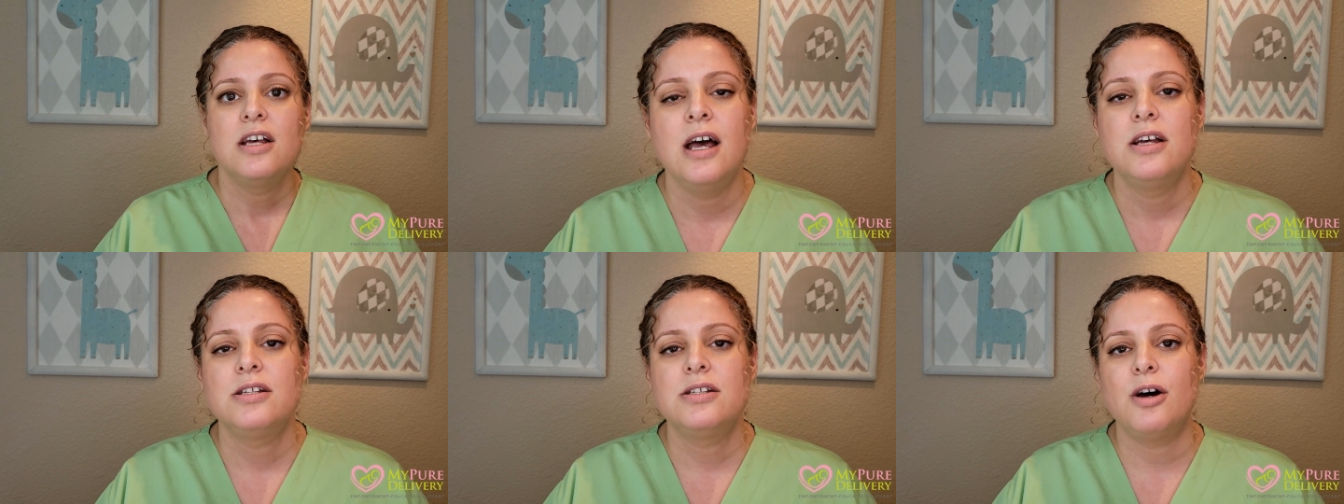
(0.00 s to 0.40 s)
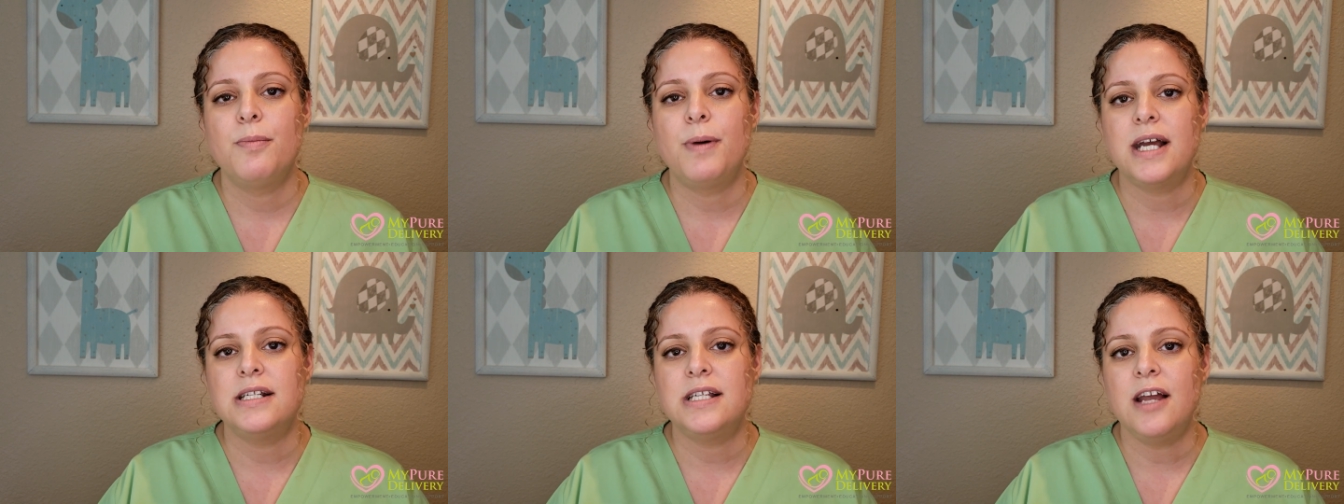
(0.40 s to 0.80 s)
So
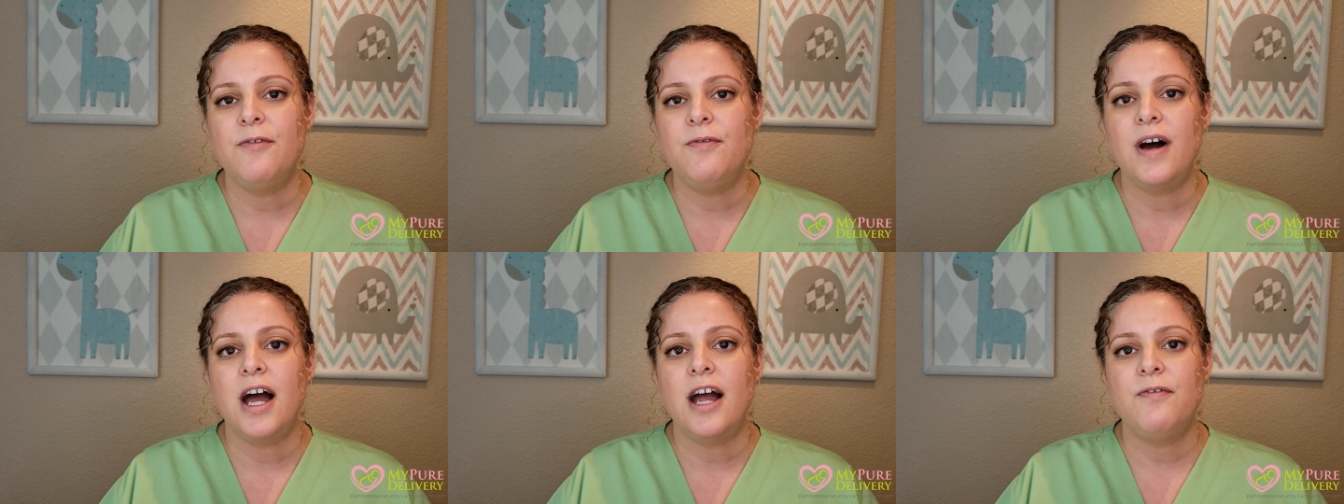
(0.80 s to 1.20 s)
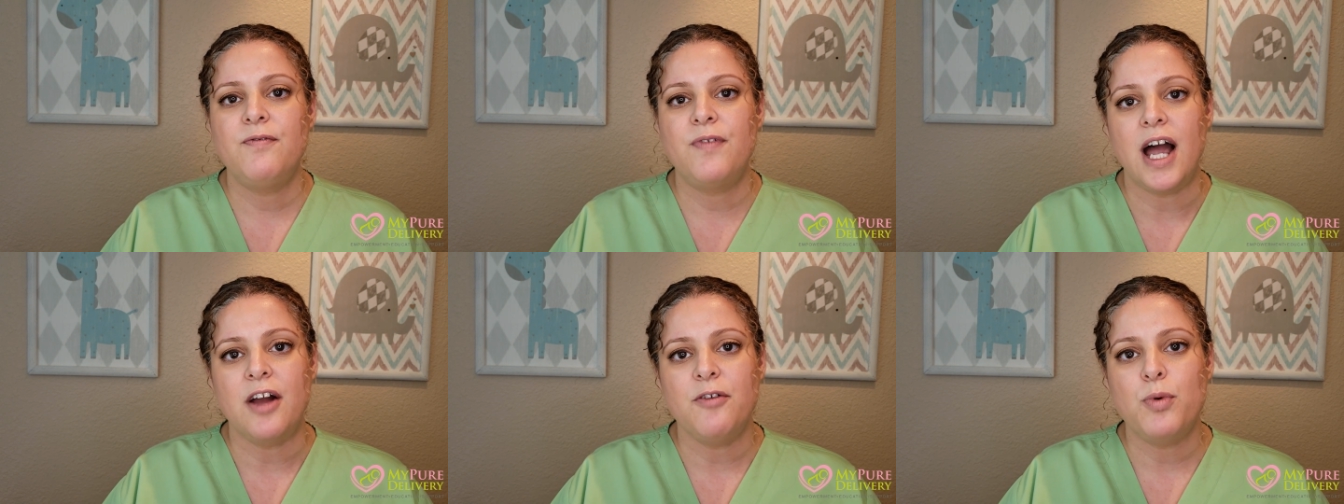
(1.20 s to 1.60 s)
by day 5,
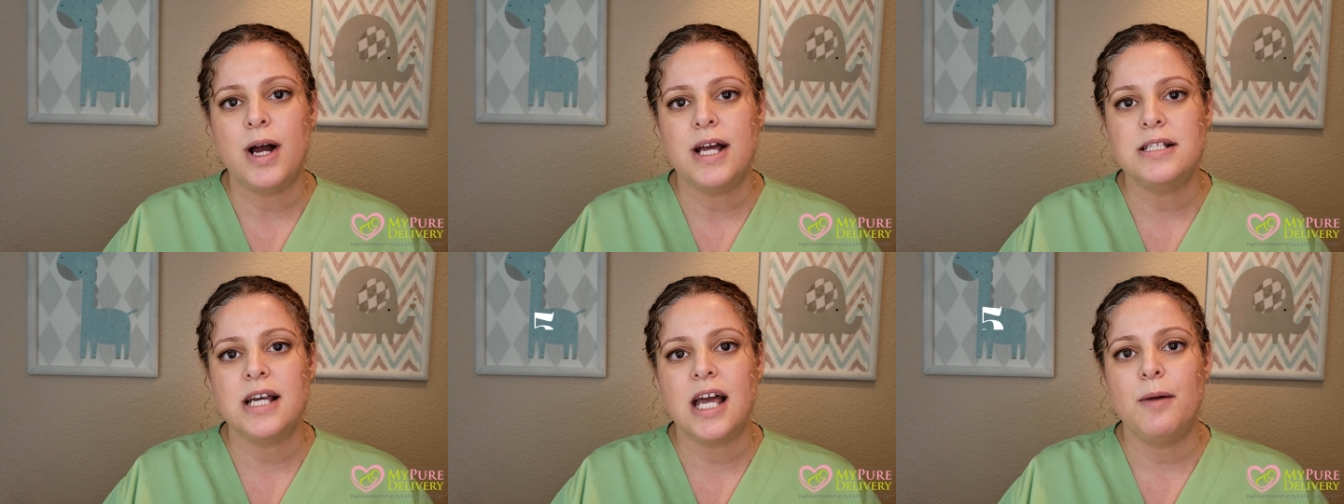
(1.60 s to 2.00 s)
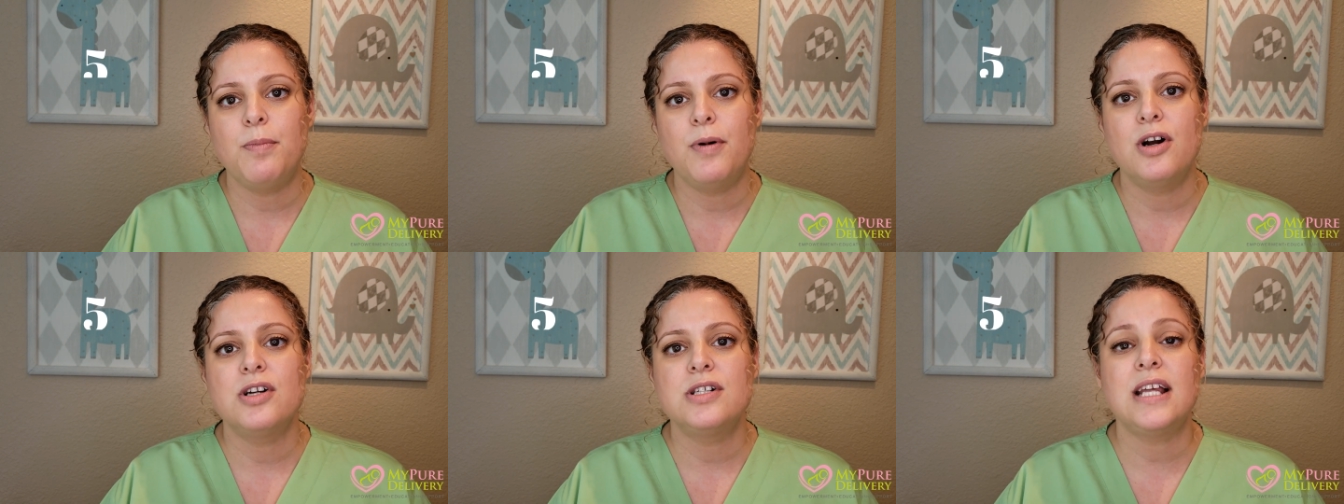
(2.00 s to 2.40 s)
5 wet
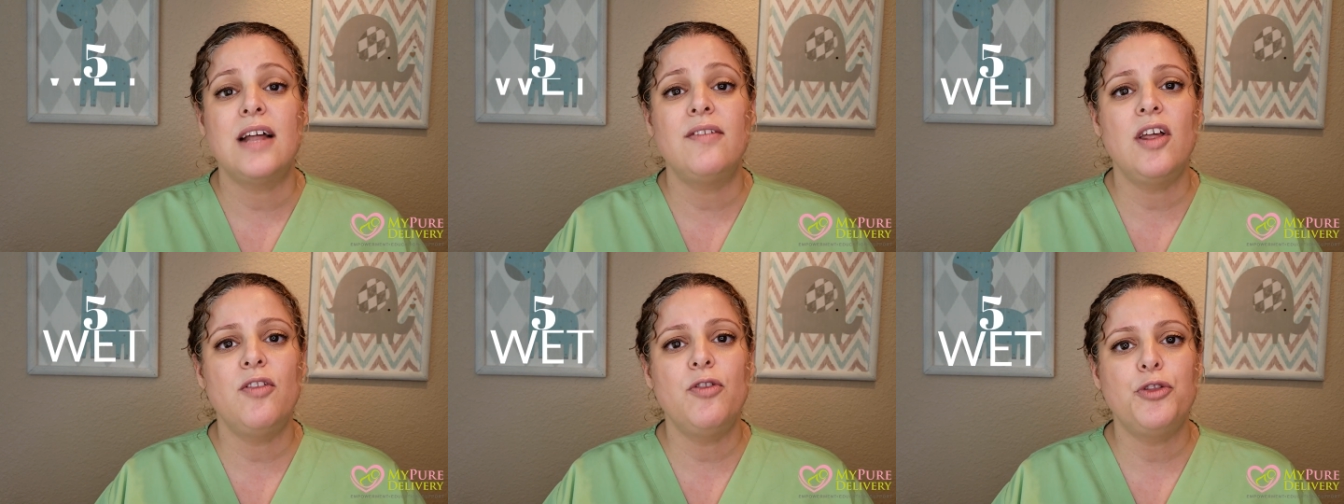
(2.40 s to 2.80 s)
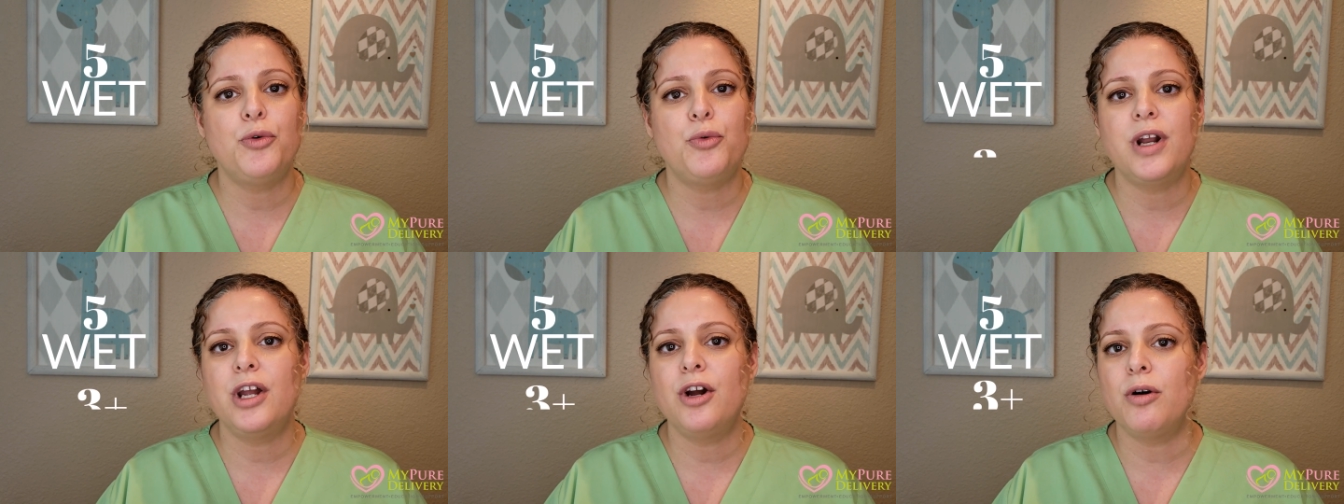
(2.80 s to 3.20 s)
diapers, and then
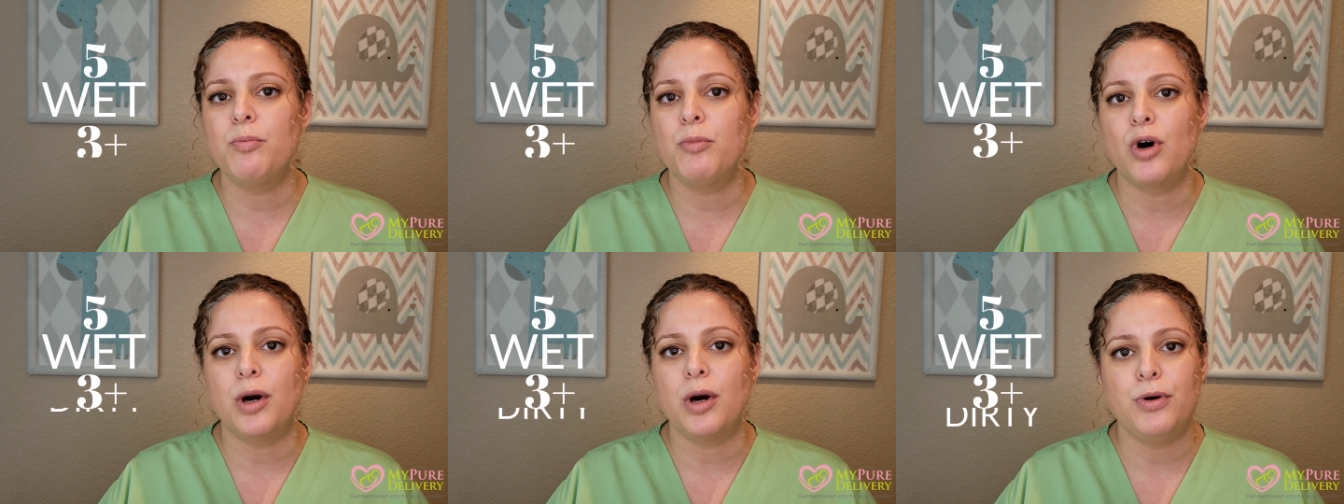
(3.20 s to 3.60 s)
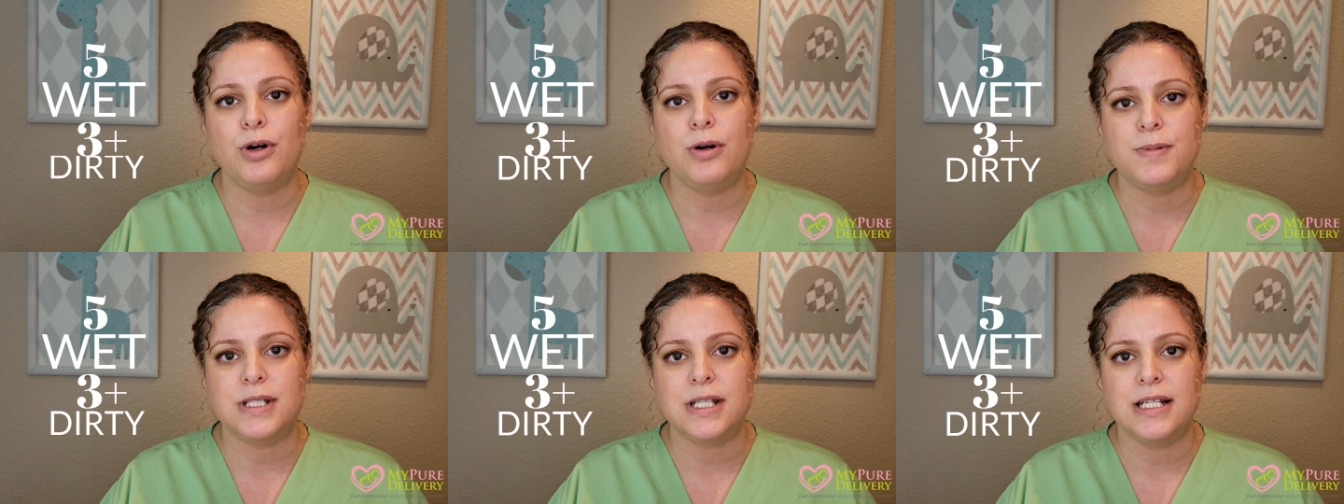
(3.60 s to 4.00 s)
3 or more
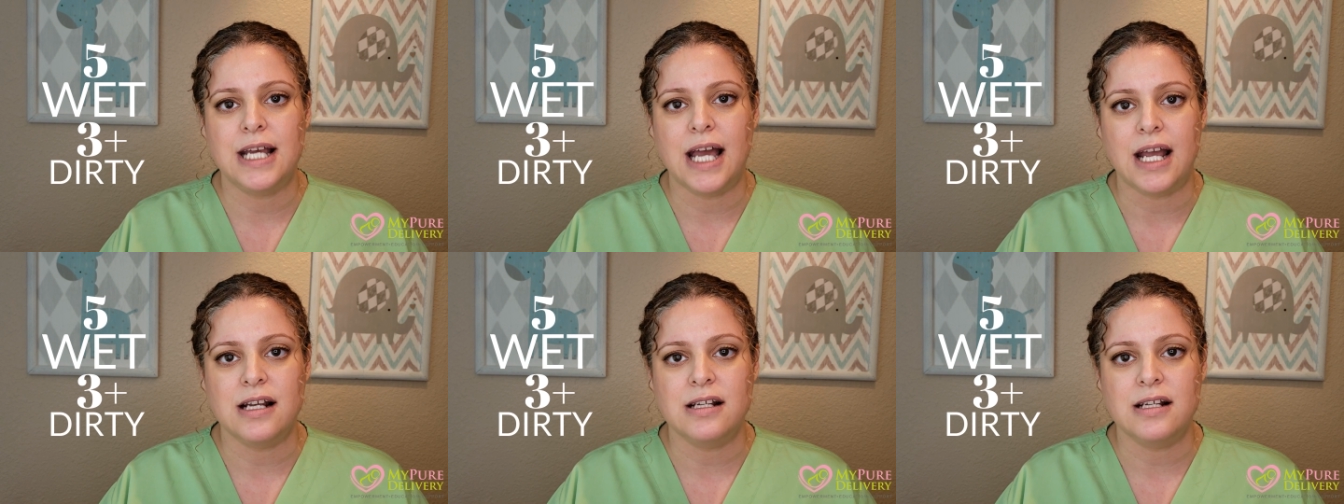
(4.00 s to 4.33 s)
poops a day.